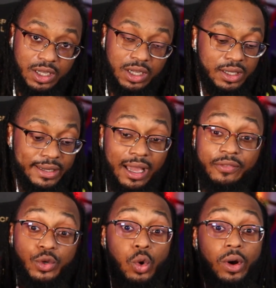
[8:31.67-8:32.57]
Now, if
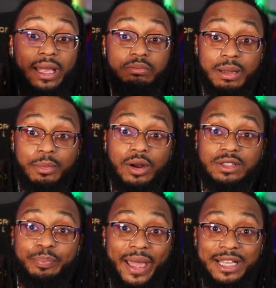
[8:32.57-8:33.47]
you are a member of the
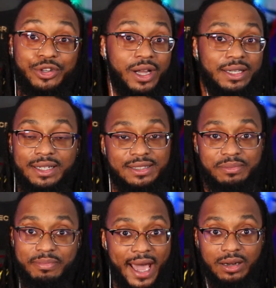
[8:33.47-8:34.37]
Patreon, that doesn't
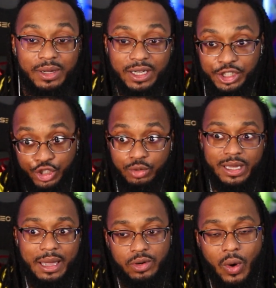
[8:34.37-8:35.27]
matter, because you'll be
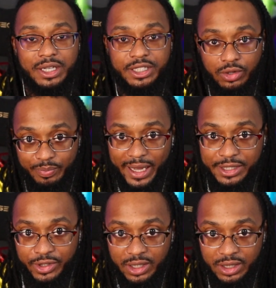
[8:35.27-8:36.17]
able to watch it on
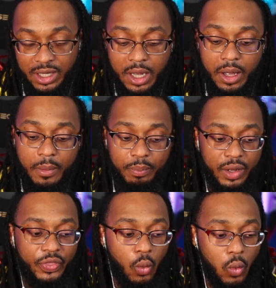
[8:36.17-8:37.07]
Patreon.
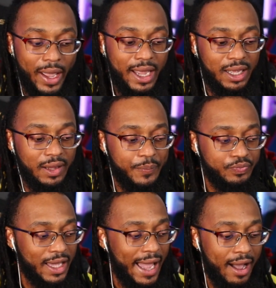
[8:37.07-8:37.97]
But the way
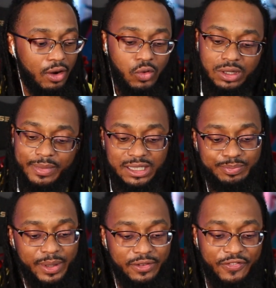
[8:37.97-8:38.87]
the algorithm has
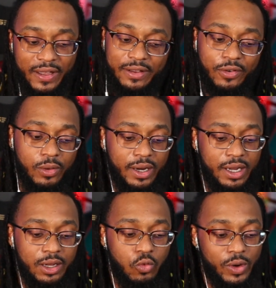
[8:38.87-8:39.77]
been
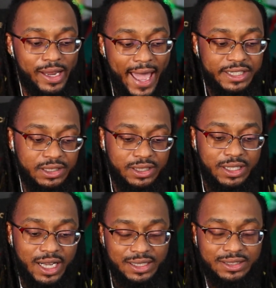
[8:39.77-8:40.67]
favoring reaction
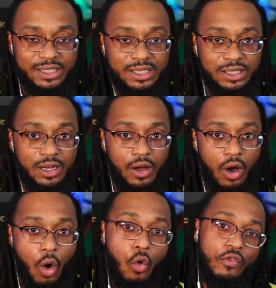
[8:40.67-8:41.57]
content
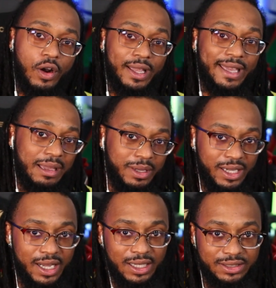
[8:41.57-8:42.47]
over gaming
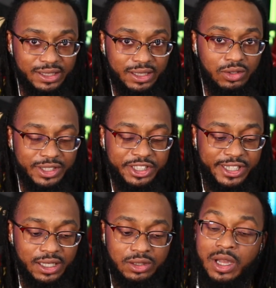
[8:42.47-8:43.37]
content on this
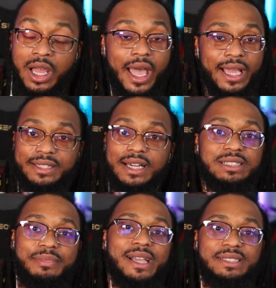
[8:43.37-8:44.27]
channel, it doesn't
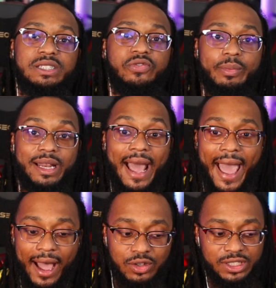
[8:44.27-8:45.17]
make sense for me to
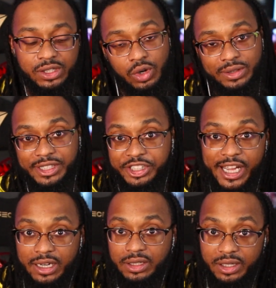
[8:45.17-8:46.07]
house it on this
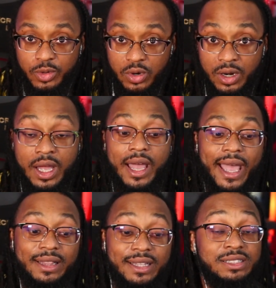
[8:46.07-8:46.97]
channel anymore.
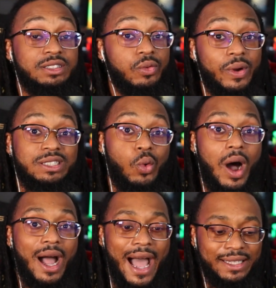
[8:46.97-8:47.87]
And this is the reason
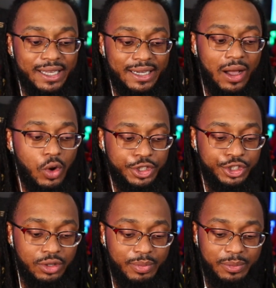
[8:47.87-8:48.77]
why I did not want you
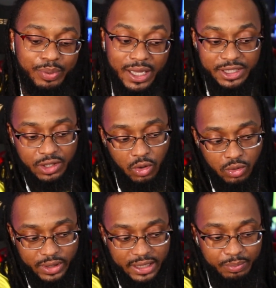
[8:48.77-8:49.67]
to be
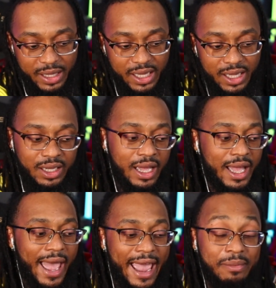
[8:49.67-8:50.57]
pigeonholed in being
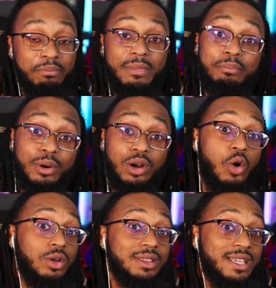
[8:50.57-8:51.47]
a member
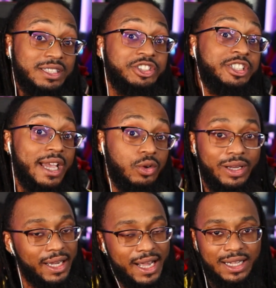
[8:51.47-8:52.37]
on this channel
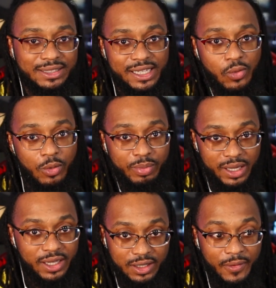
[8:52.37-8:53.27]
and the content won't be
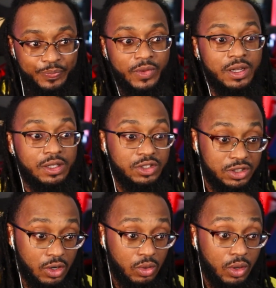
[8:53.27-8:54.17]
here.
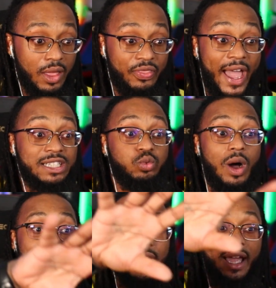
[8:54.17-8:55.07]
So that's
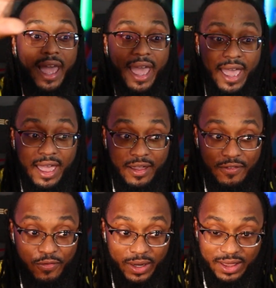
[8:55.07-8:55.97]
why
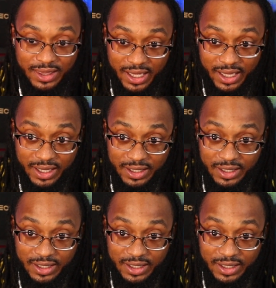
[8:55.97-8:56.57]
everything